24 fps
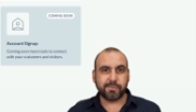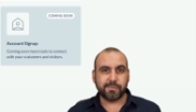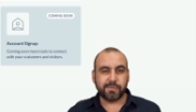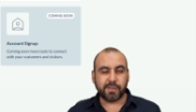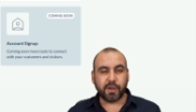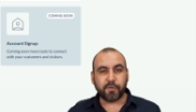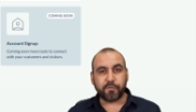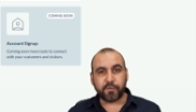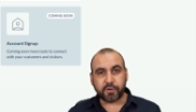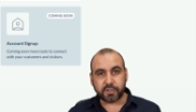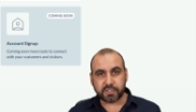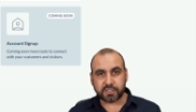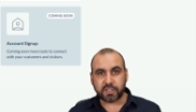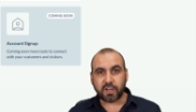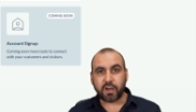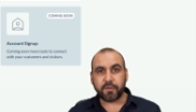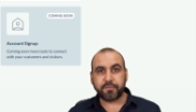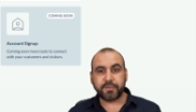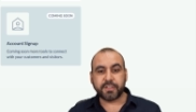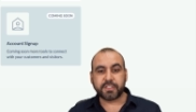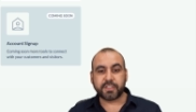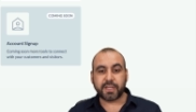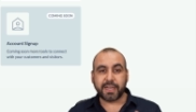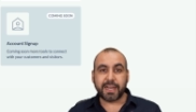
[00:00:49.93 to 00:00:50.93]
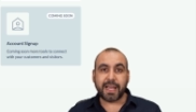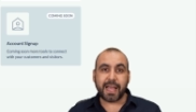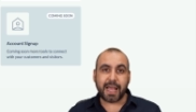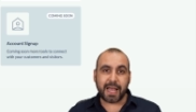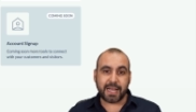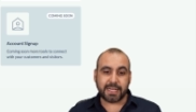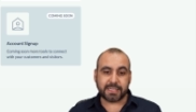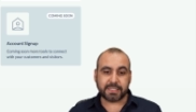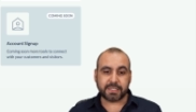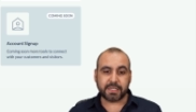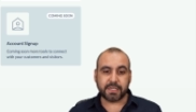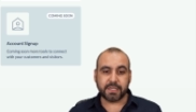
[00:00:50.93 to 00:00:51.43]
Now, first off, it's going to
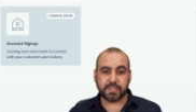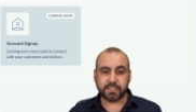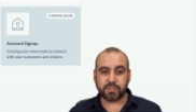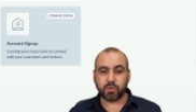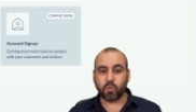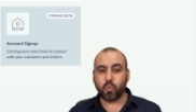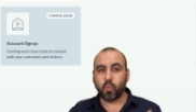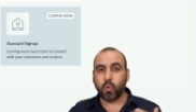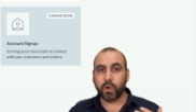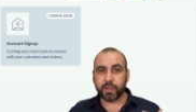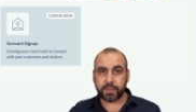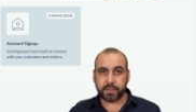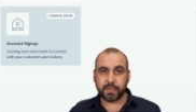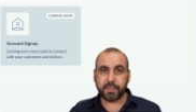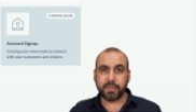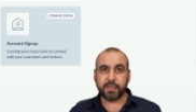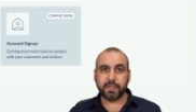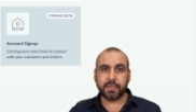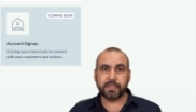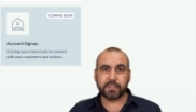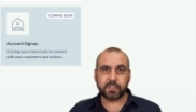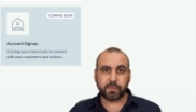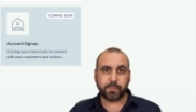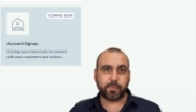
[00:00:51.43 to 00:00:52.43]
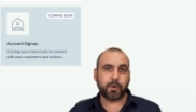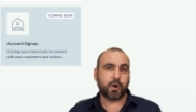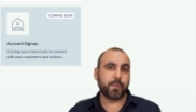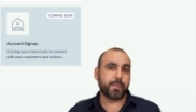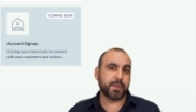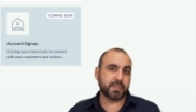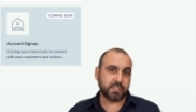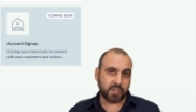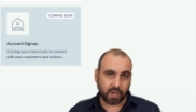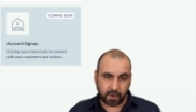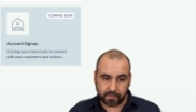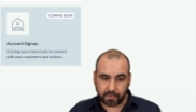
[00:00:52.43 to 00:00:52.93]
ask us what is the
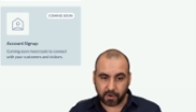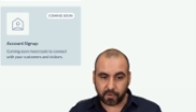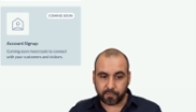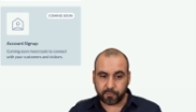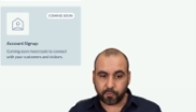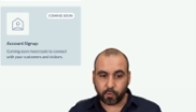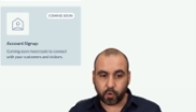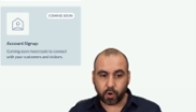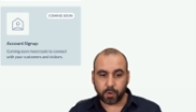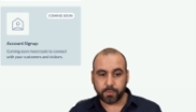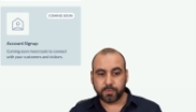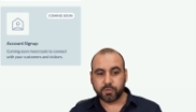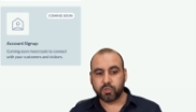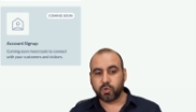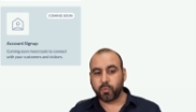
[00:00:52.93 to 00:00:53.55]
purpose of our form.